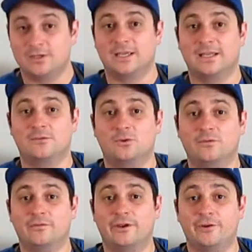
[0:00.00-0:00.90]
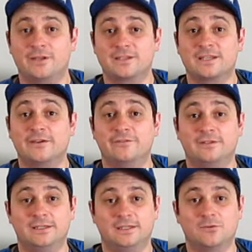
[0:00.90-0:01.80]
looking at all the various
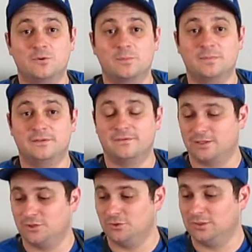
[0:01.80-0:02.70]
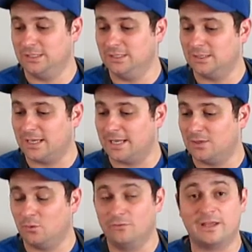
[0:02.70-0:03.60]
safety equipment that you'll need
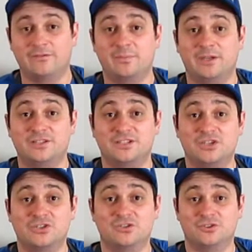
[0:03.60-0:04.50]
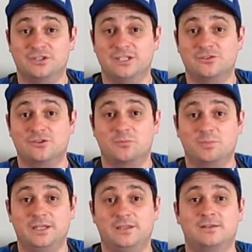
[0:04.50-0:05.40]
and all the other bare essentials you'll need to
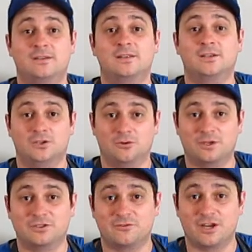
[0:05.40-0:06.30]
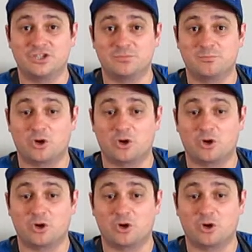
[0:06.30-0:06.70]
complete your restoration